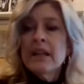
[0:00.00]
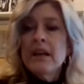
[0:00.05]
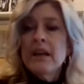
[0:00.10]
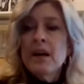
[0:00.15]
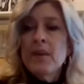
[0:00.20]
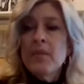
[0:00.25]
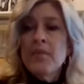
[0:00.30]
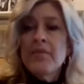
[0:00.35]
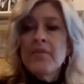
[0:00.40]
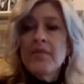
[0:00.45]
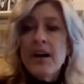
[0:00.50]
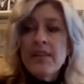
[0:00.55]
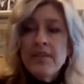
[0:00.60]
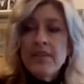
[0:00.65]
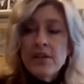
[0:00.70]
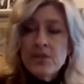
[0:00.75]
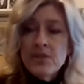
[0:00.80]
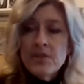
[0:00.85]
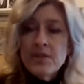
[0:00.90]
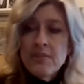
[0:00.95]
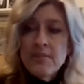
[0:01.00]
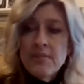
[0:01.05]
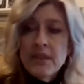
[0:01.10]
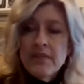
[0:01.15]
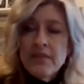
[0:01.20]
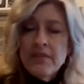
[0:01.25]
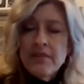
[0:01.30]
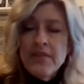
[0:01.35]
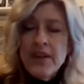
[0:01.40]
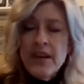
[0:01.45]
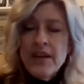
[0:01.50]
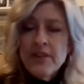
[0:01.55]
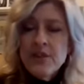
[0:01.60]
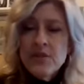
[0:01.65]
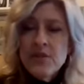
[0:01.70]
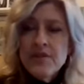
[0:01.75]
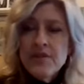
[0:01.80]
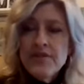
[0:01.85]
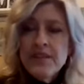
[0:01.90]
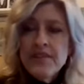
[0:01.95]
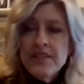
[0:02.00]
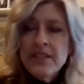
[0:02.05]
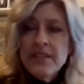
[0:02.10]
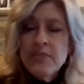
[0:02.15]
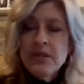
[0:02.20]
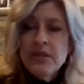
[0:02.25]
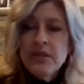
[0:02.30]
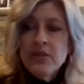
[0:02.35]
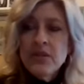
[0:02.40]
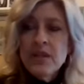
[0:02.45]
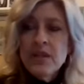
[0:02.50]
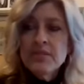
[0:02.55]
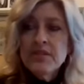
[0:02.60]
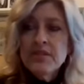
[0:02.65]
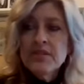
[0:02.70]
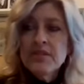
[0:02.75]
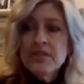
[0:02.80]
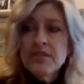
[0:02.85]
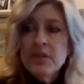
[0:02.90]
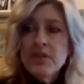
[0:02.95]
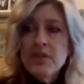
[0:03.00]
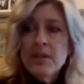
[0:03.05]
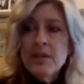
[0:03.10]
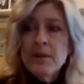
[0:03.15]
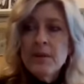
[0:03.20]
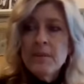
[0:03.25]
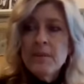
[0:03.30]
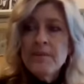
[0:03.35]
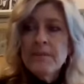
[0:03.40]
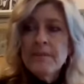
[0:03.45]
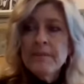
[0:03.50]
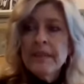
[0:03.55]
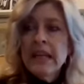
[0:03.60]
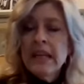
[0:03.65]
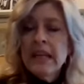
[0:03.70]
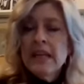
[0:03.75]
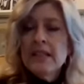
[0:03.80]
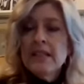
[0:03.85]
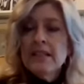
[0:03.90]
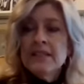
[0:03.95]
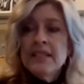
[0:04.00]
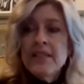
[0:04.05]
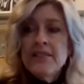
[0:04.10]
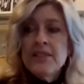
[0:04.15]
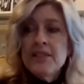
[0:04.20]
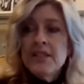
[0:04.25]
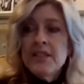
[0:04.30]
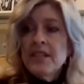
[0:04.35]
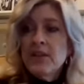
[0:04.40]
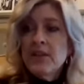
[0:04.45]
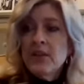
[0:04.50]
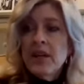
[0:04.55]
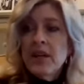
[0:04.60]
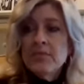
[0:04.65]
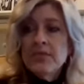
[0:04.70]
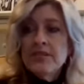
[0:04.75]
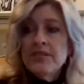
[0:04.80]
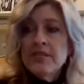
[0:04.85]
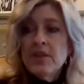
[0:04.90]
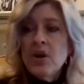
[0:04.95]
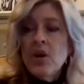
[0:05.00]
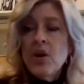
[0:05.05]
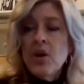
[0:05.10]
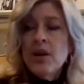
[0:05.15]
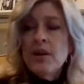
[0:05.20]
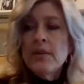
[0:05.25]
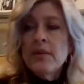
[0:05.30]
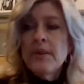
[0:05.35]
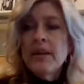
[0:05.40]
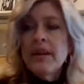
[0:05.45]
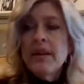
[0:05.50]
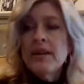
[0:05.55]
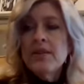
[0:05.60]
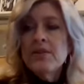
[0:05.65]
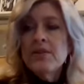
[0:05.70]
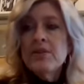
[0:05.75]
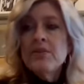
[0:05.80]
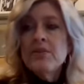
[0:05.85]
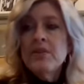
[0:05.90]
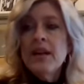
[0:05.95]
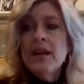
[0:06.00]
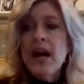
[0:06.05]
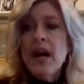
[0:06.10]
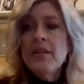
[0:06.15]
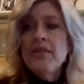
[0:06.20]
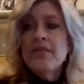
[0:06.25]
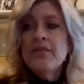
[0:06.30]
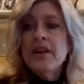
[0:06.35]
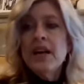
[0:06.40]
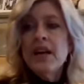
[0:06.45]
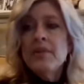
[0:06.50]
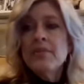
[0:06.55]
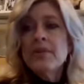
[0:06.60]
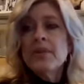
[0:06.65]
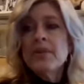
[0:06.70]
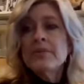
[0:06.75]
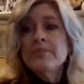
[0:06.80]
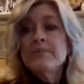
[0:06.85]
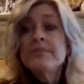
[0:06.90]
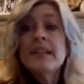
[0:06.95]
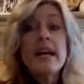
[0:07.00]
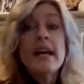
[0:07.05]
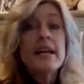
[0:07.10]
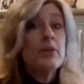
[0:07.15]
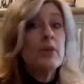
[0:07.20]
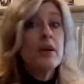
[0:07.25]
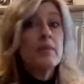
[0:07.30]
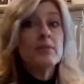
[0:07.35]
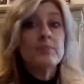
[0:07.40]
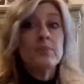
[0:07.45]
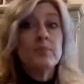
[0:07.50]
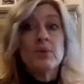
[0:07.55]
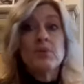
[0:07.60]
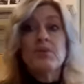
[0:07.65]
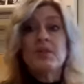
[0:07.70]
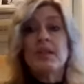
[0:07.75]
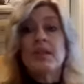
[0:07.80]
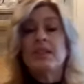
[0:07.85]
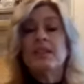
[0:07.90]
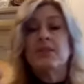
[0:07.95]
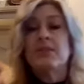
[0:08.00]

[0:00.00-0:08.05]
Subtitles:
550 milligrams of sodium, 17 grams of carb, and 2.5 fiber, 9 grams protein.